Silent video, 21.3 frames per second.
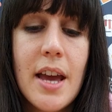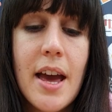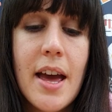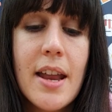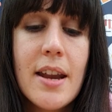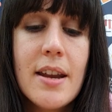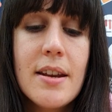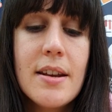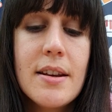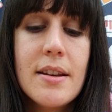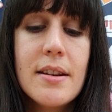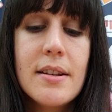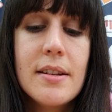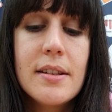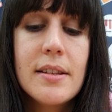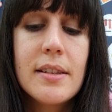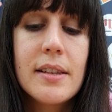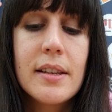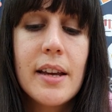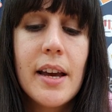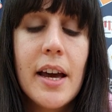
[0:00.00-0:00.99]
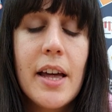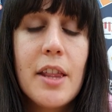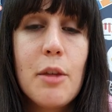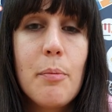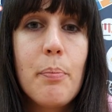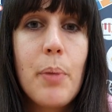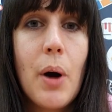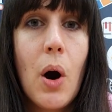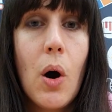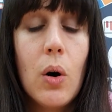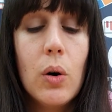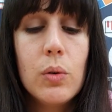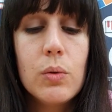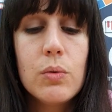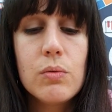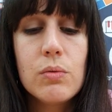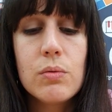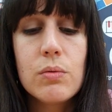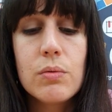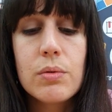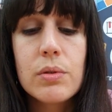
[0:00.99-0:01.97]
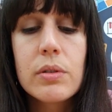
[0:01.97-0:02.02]
ends at the
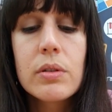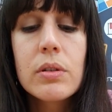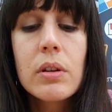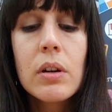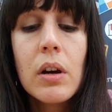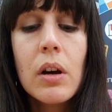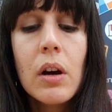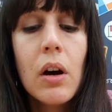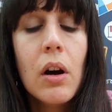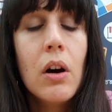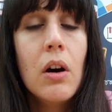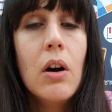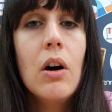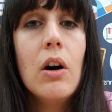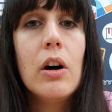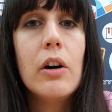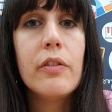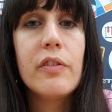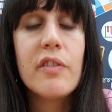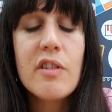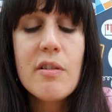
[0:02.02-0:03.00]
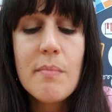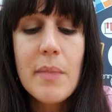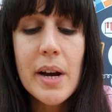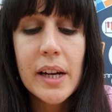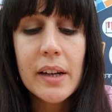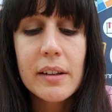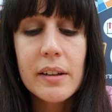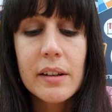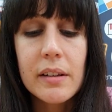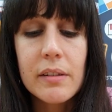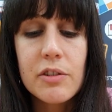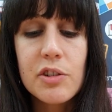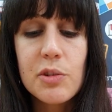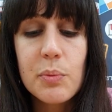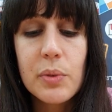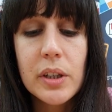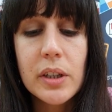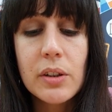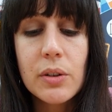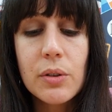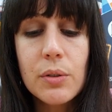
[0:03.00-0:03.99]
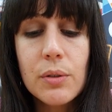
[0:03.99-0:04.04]
poles of our magnet. It's
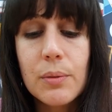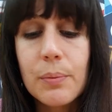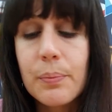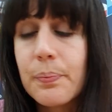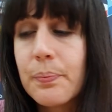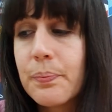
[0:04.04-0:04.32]
pretty cool.